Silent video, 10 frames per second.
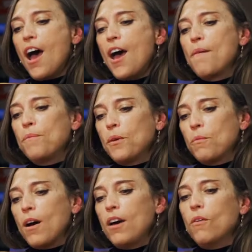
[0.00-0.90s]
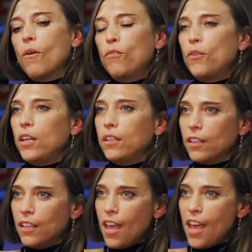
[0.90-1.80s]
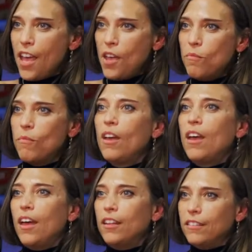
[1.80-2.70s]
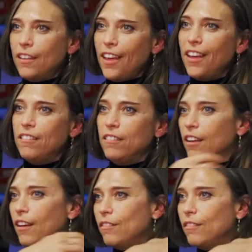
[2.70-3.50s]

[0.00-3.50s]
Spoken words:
I'm the one offering the game and then